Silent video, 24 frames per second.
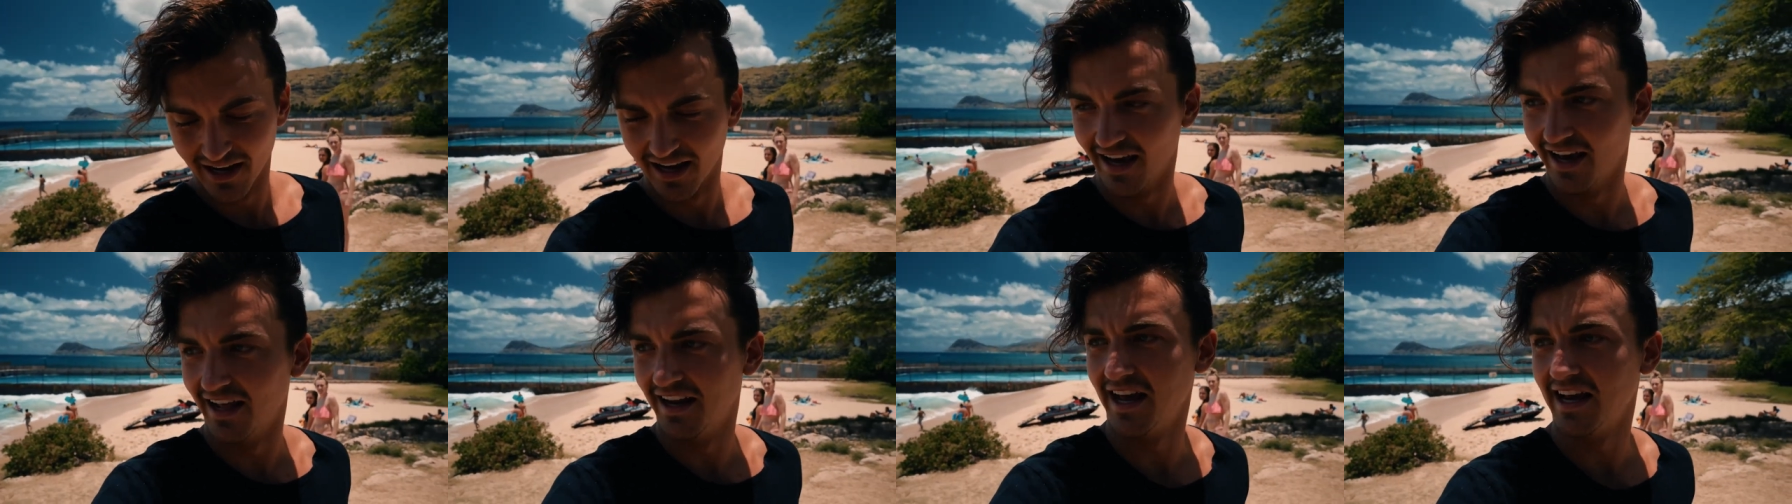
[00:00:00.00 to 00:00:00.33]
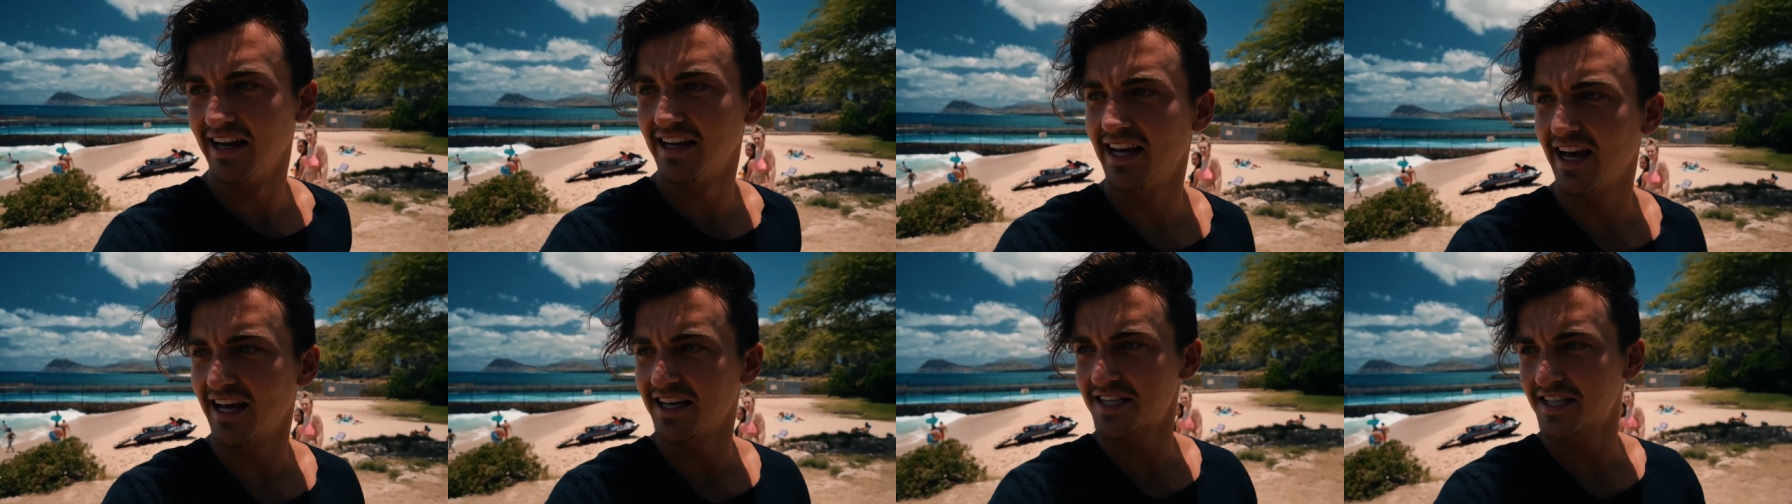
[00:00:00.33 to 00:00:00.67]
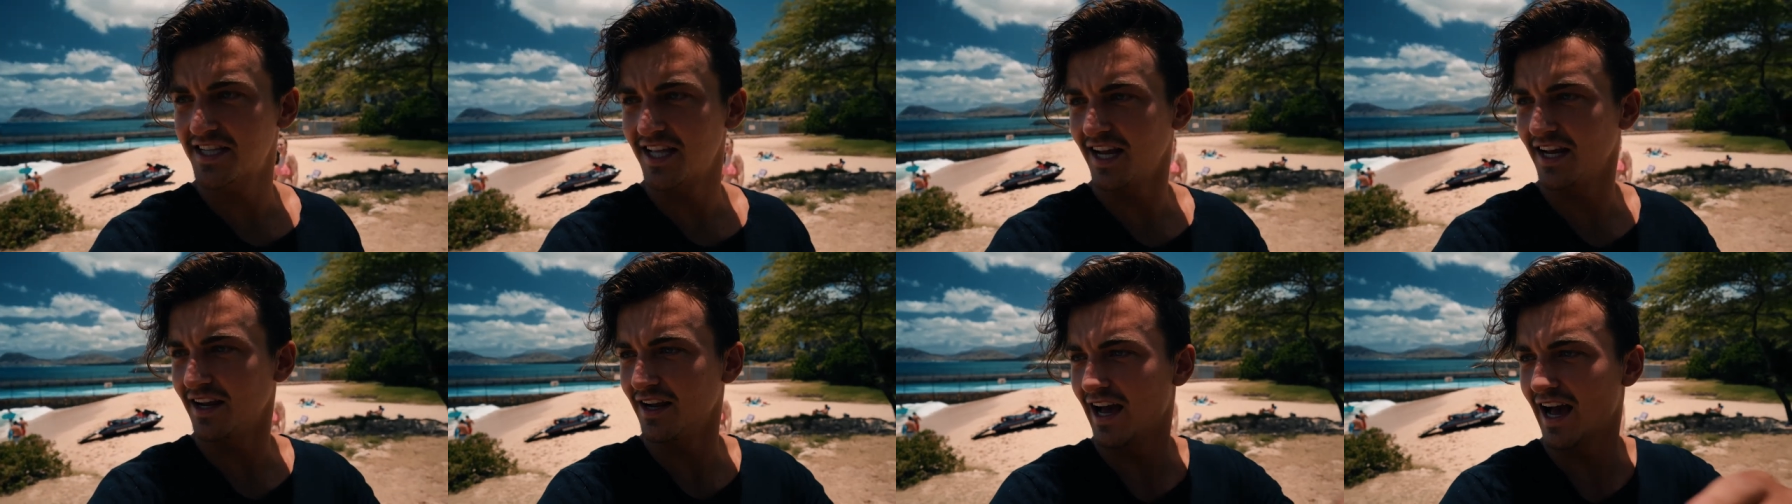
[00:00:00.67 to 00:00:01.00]
and I guess
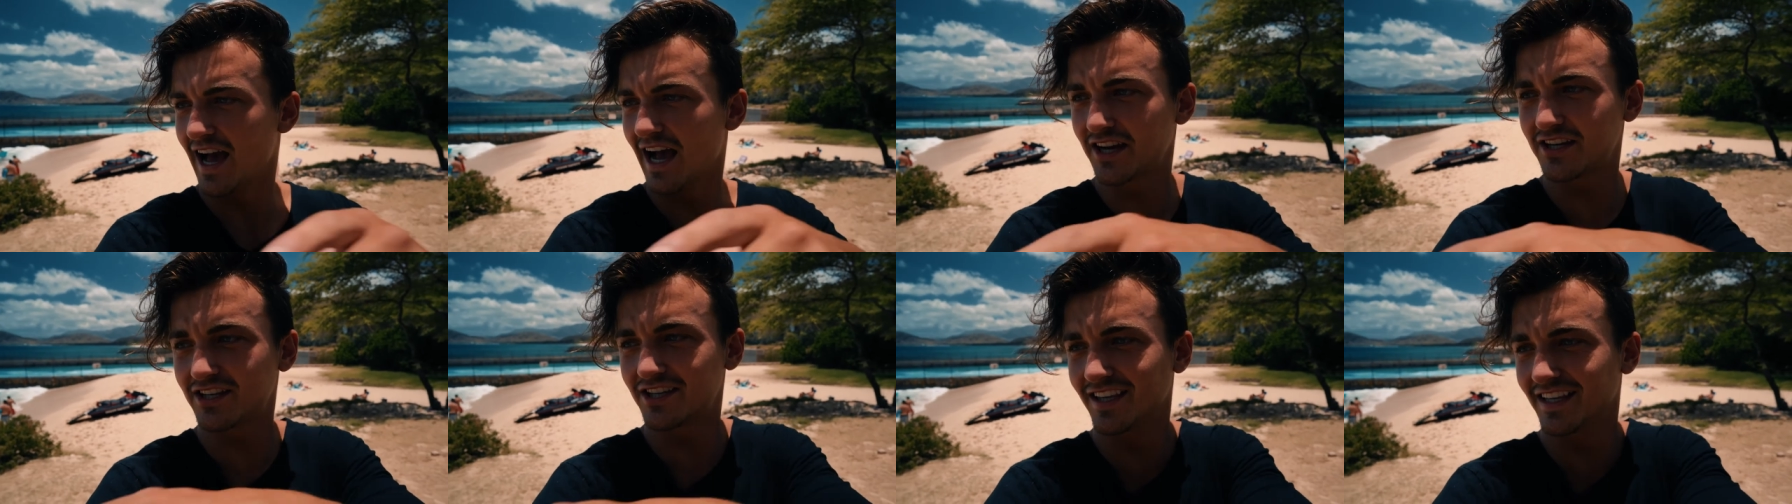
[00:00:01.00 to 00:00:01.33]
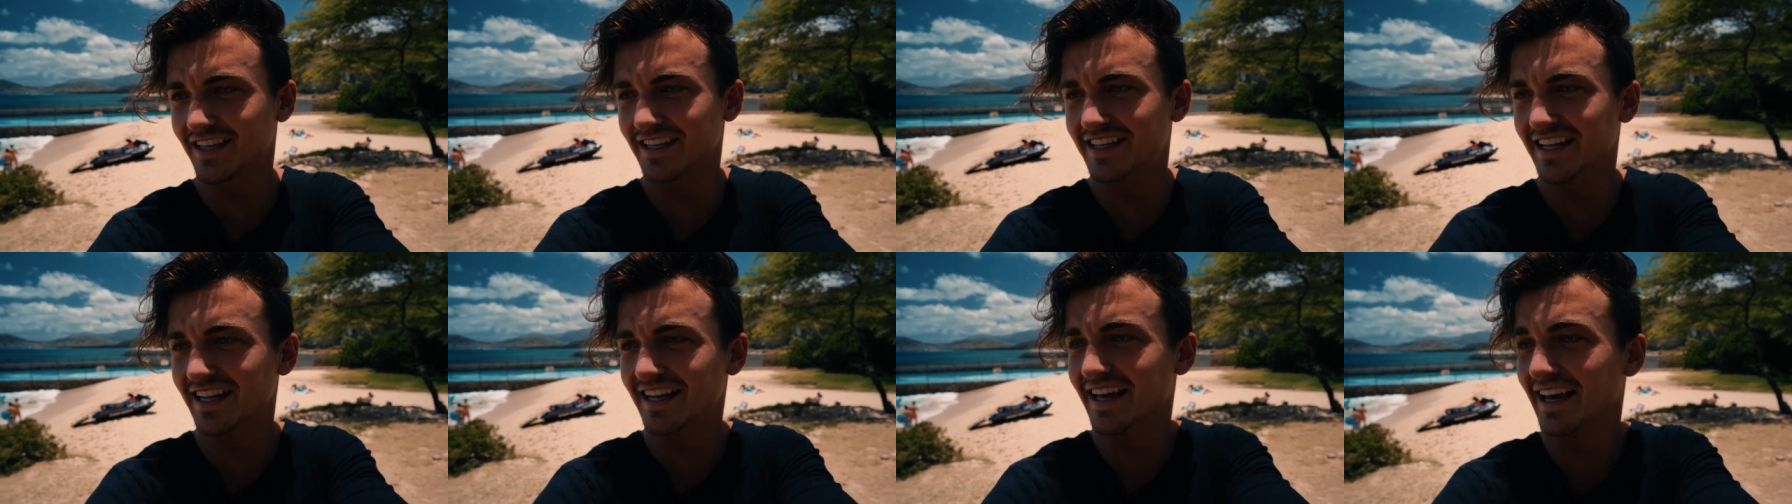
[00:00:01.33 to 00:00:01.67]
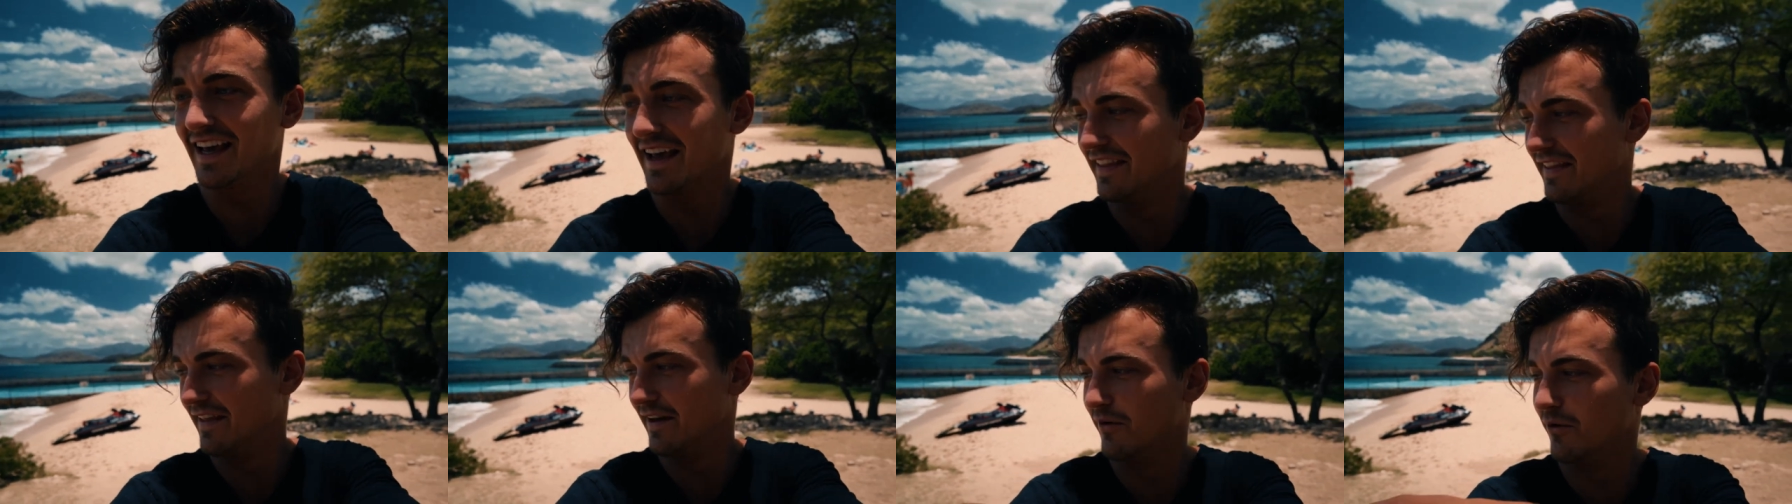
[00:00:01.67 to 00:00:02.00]
they actually did
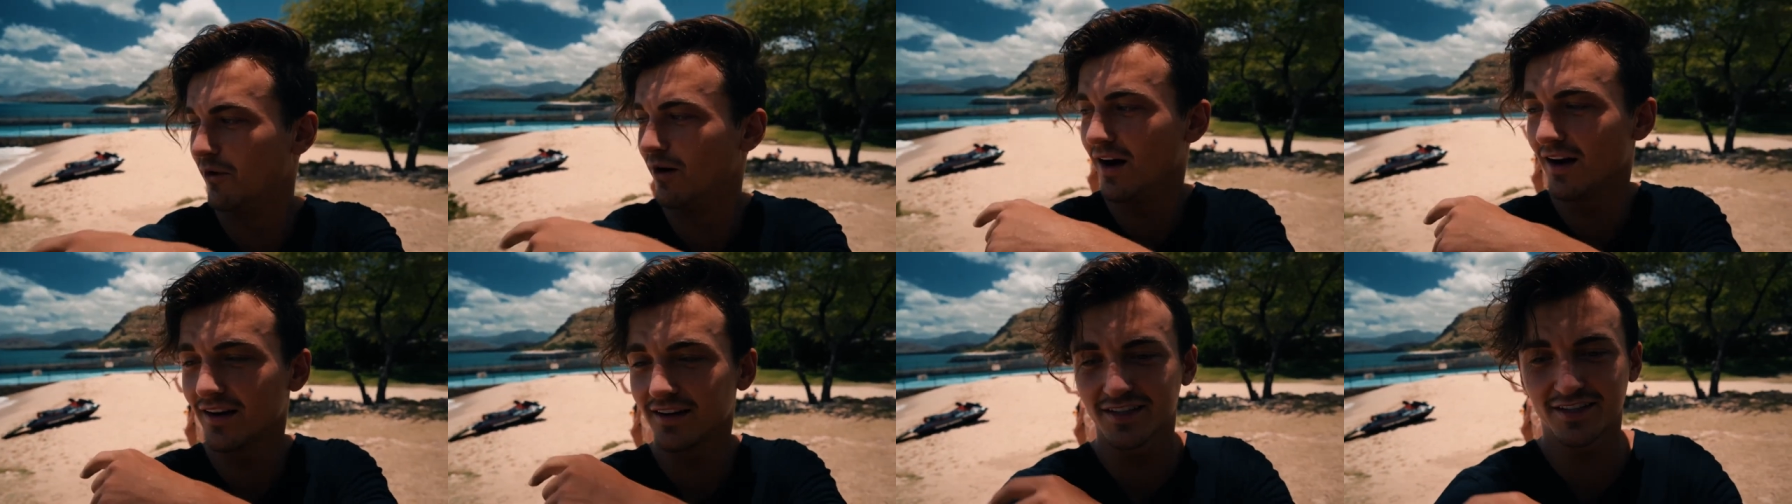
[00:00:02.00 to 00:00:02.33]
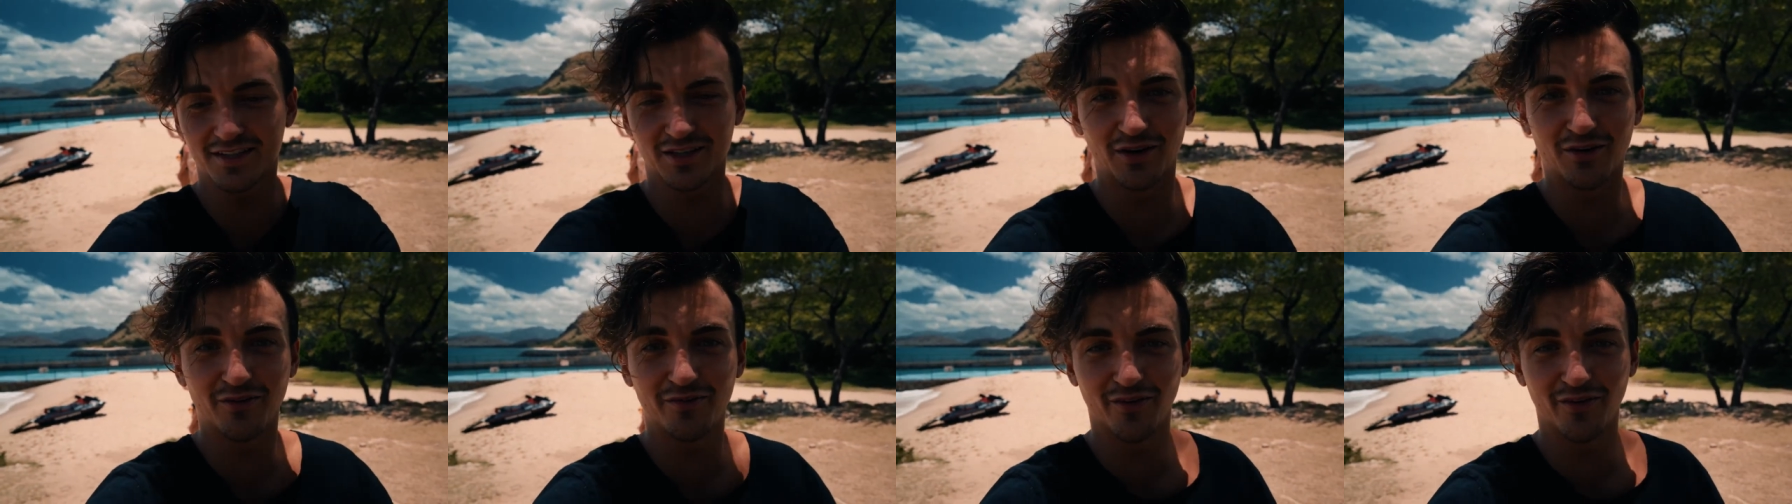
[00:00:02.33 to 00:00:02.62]
it and they walked so